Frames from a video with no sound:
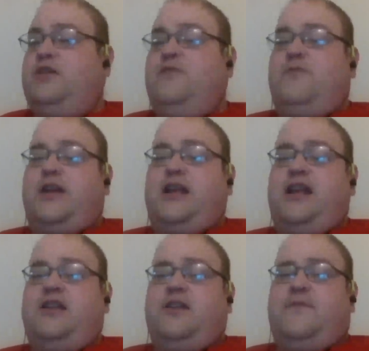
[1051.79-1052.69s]
for
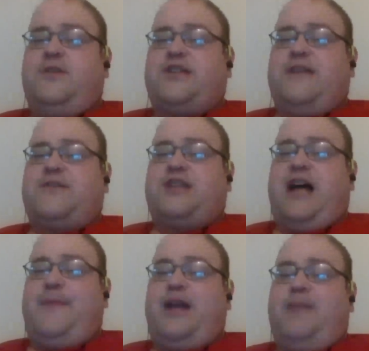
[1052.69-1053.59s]
getting your first ever
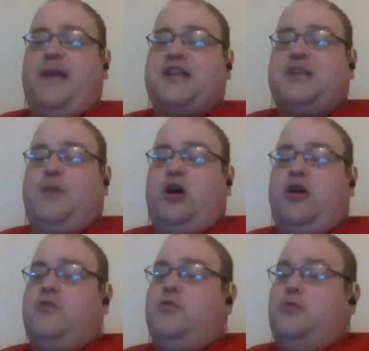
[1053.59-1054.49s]
Scott Manning Basketball
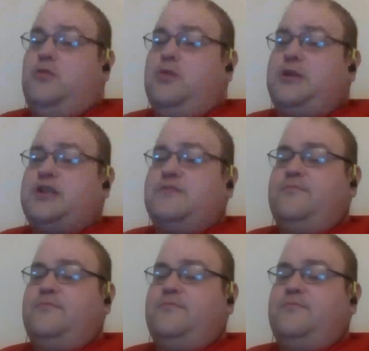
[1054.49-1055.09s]
Hardwood Awards.